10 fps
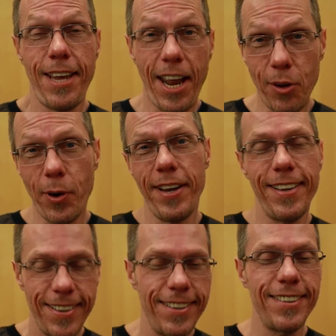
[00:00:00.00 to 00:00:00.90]
anyway,
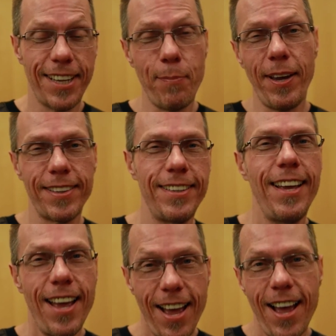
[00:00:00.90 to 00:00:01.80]
to get back to
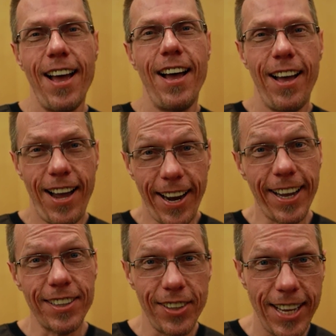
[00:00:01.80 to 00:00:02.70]
I
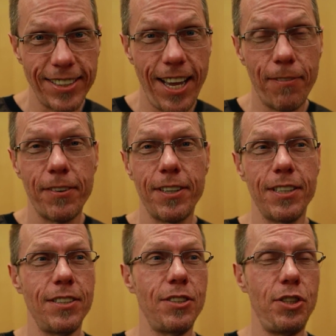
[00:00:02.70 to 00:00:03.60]
got the last laugh
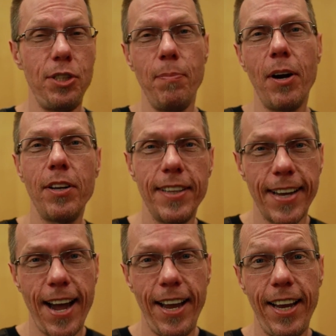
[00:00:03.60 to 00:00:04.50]
because she married the
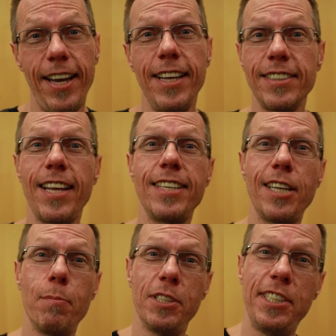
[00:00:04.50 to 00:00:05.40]
guy and his last
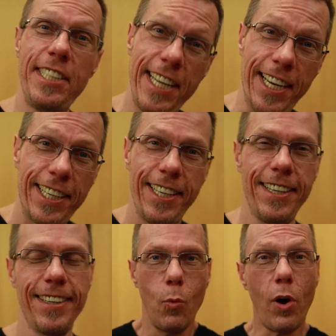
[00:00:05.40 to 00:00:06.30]
name is Dick.
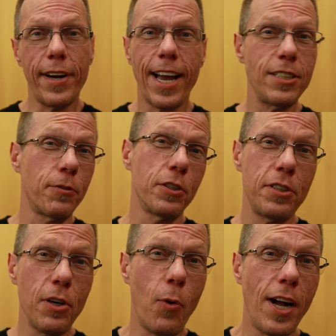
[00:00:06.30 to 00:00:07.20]
Well, guys, if you're
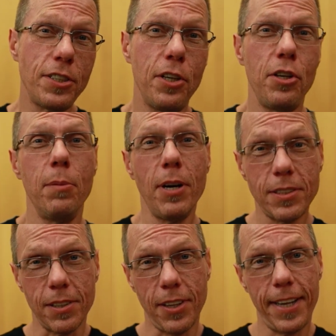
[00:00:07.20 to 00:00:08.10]
still watching, you
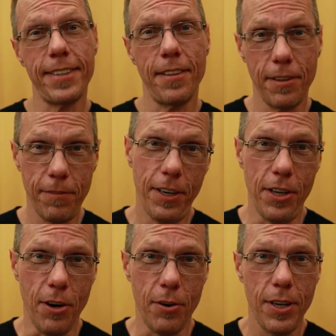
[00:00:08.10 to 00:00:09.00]
must have liked the
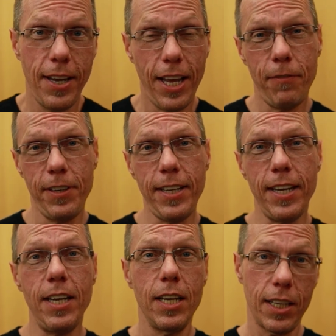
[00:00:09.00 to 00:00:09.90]
video. And if you
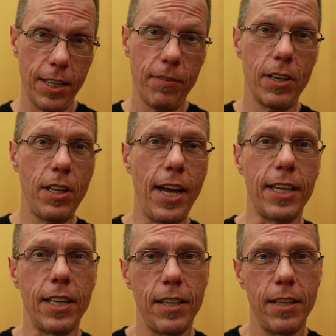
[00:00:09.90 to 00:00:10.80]
did, give it a
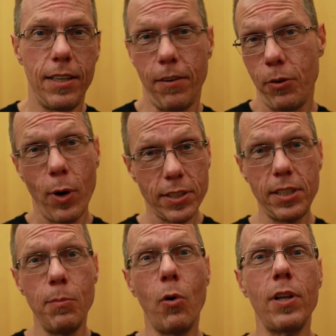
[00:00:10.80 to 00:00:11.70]
like. Now, if you want to
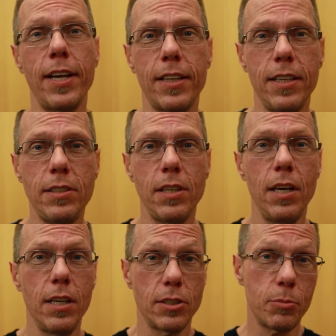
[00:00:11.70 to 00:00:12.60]
see more like this,
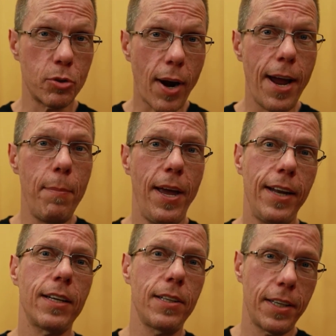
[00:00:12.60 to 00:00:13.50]
subscribe
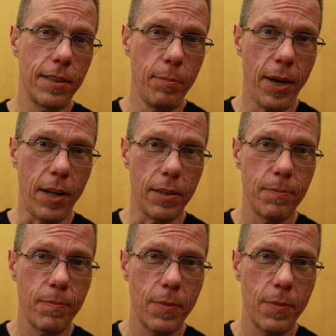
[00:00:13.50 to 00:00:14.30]
and click the bell.